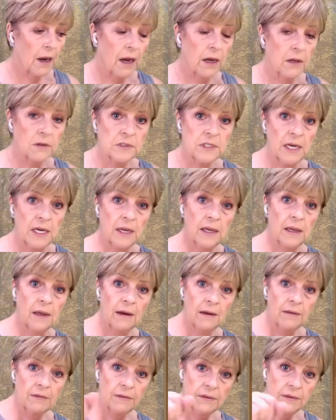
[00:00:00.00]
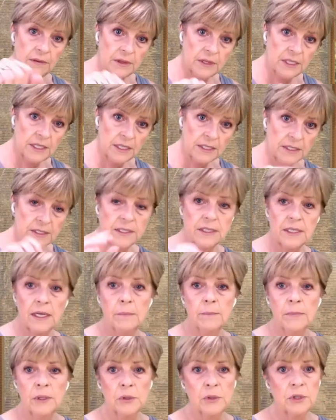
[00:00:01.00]
I'll take this
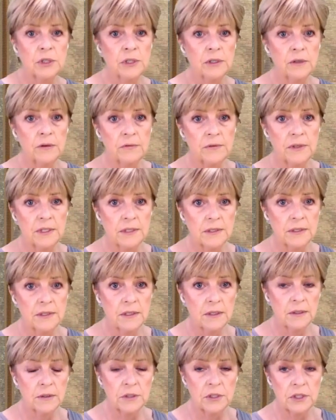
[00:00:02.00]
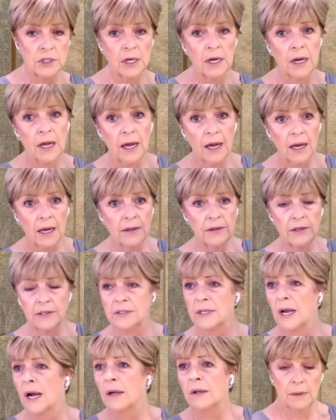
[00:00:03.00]
emotion of this culture and
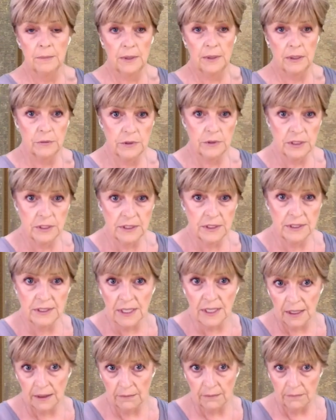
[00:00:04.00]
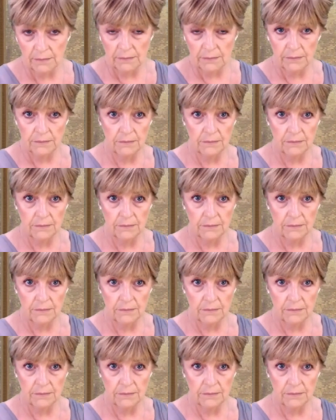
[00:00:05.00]
this. I'm Irish descent.